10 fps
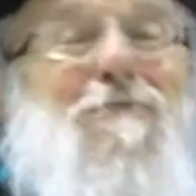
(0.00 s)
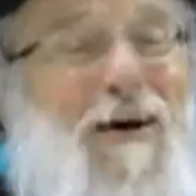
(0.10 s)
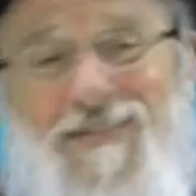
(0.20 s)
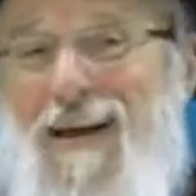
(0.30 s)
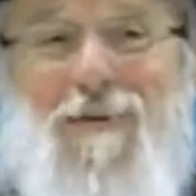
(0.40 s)

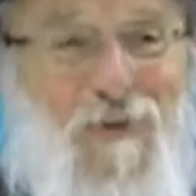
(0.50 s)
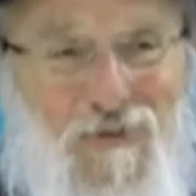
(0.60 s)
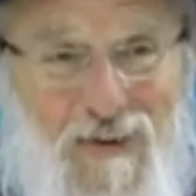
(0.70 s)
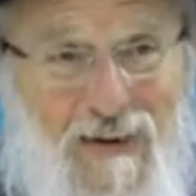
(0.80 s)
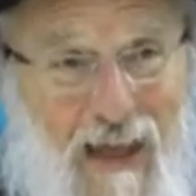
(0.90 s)
about
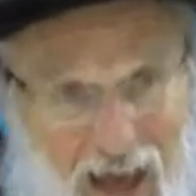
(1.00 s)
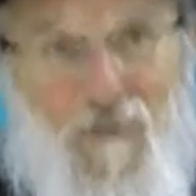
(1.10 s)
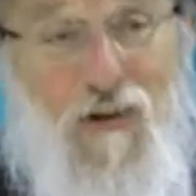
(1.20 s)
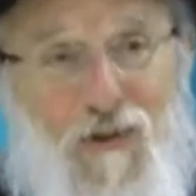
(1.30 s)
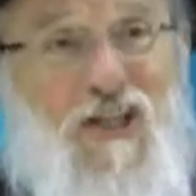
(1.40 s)
tables.
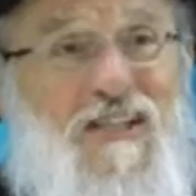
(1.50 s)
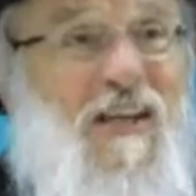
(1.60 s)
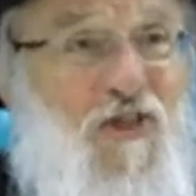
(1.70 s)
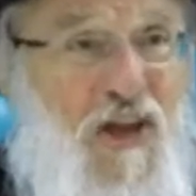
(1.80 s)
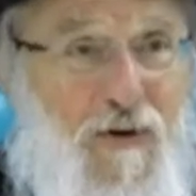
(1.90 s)
Evolution is
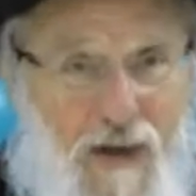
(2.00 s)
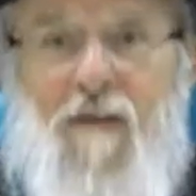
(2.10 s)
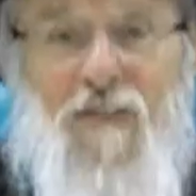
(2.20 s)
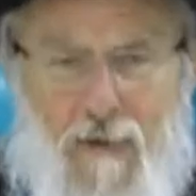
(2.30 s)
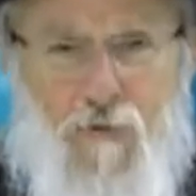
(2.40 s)
a theory.
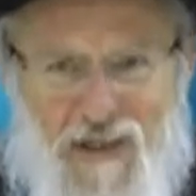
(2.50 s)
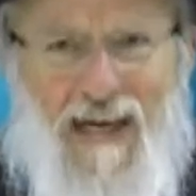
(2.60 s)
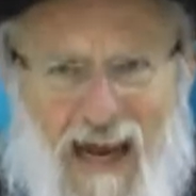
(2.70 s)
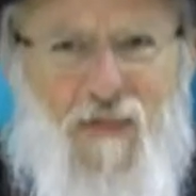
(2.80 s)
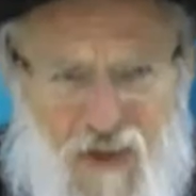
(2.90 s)
Tables are
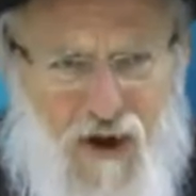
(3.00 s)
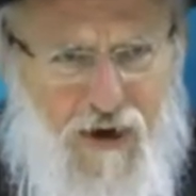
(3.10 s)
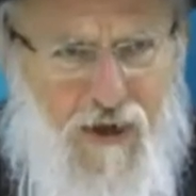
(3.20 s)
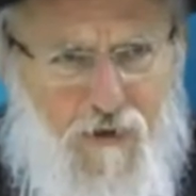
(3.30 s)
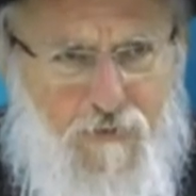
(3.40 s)
not a
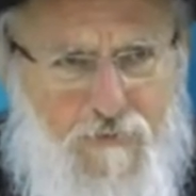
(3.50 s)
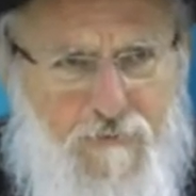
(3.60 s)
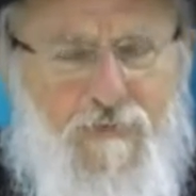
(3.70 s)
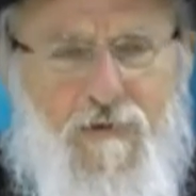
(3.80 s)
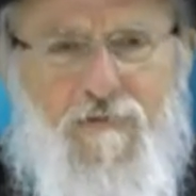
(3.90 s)
theory.
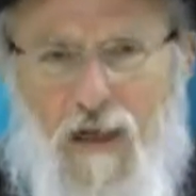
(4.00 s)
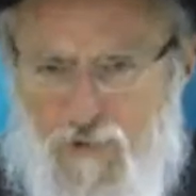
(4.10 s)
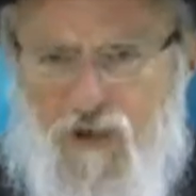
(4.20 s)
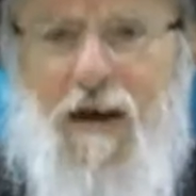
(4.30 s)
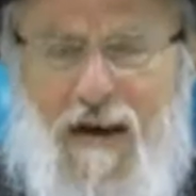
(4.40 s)

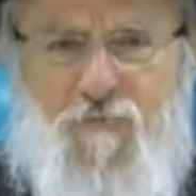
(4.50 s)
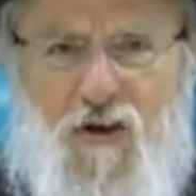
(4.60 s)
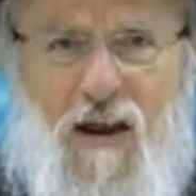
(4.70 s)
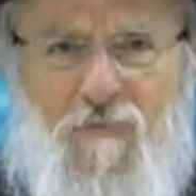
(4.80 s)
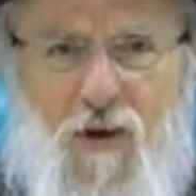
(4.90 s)
Tables are right in
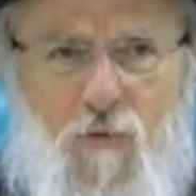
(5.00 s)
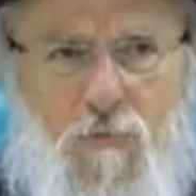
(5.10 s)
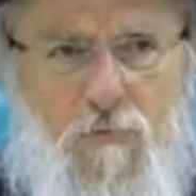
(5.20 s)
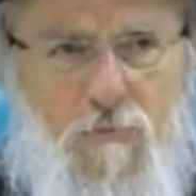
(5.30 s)
front of you.